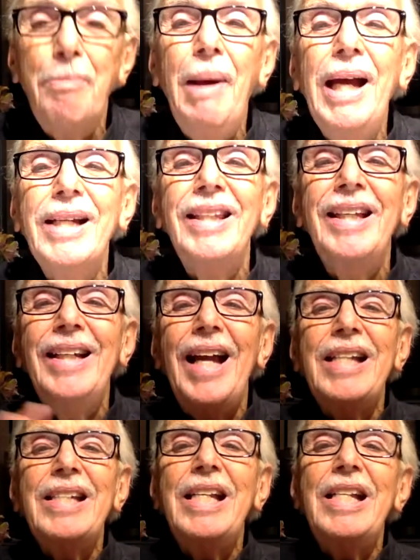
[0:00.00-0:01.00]
Back in the
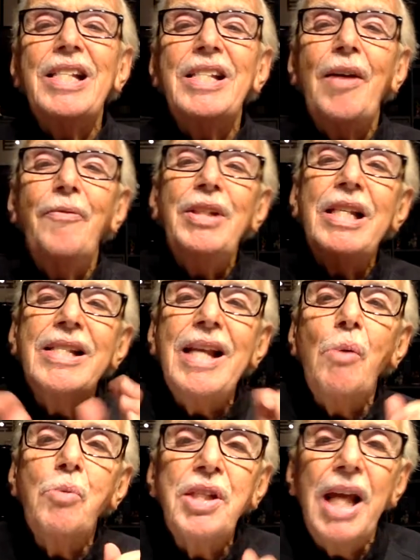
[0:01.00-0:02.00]
1970s,
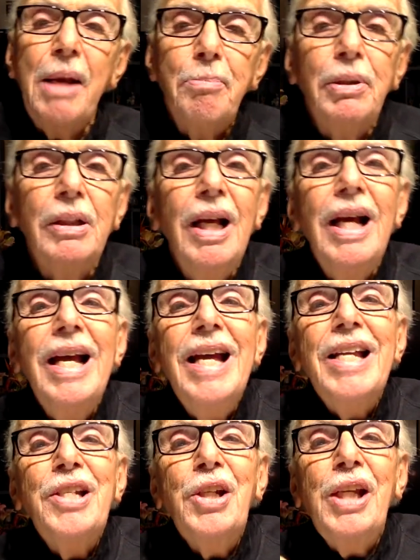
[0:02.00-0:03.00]
I was able
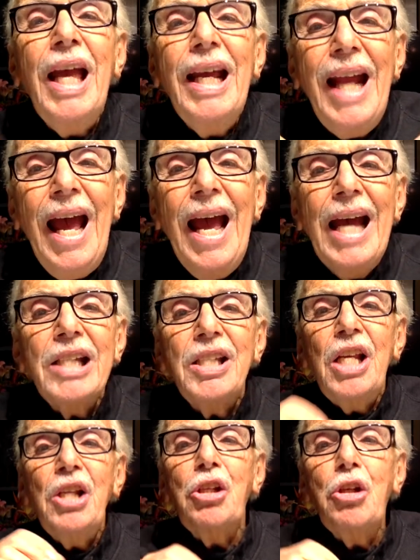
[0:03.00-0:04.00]
to get
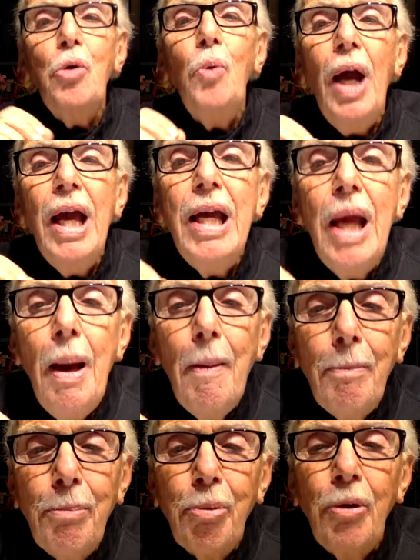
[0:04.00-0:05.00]
access to a
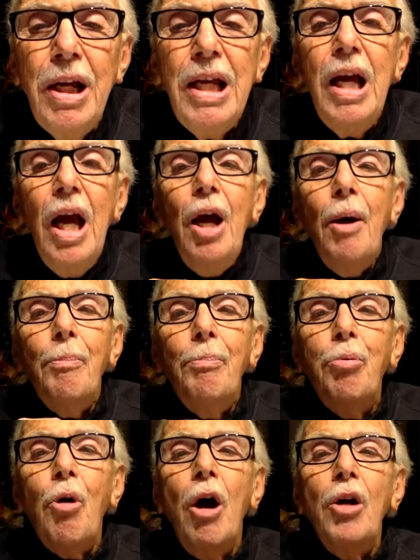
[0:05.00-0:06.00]

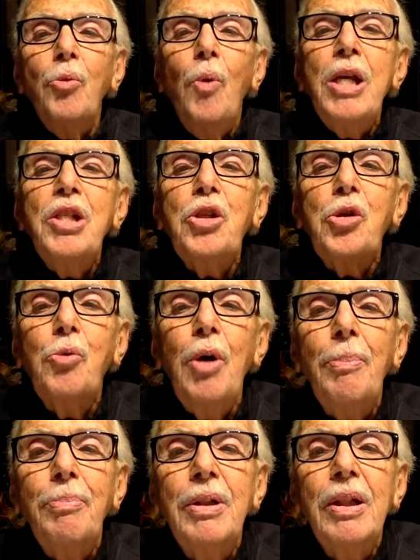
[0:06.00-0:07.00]
pre-Broadway
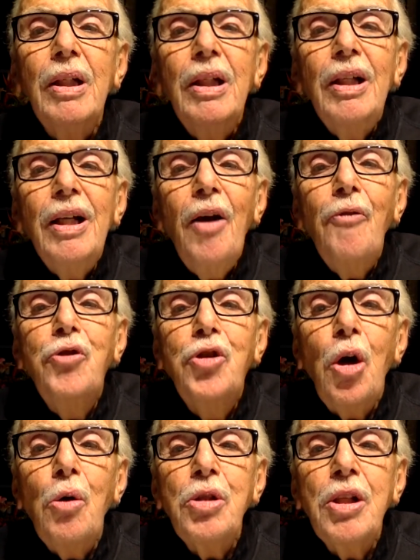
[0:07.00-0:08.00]
script of
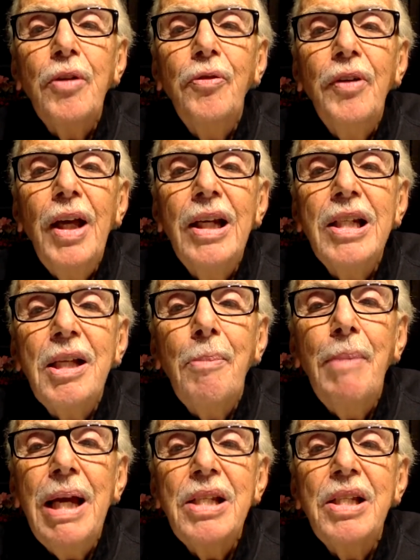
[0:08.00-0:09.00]
Joseph and his
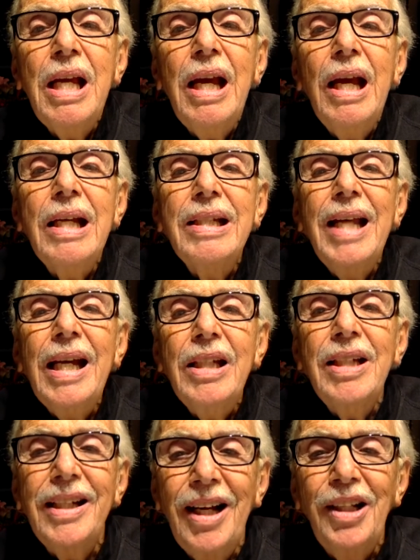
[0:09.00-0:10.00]
amazing
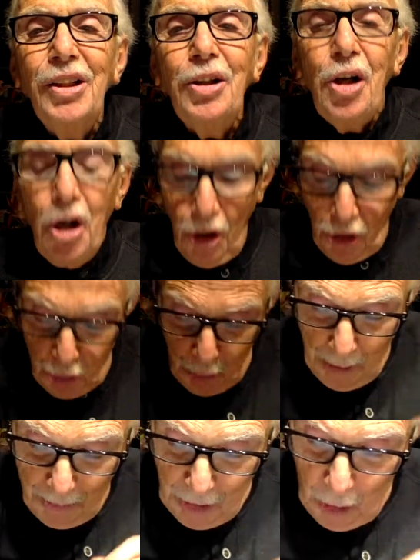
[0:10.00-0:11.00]
Technicolor
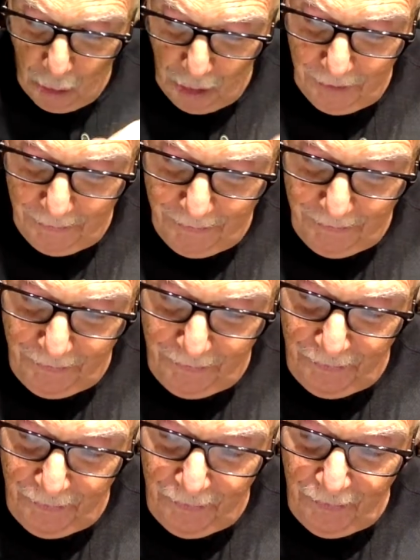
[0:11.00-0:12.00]
Dreamcoat.
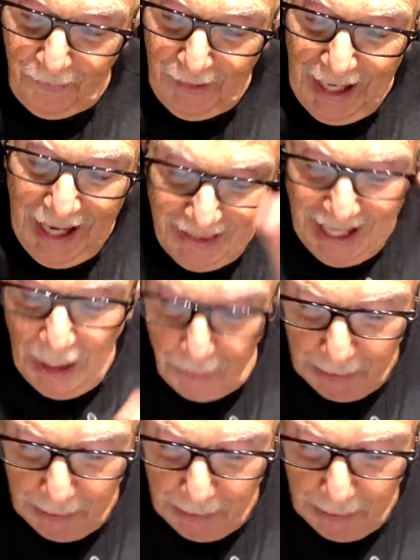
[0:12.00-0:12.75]
And that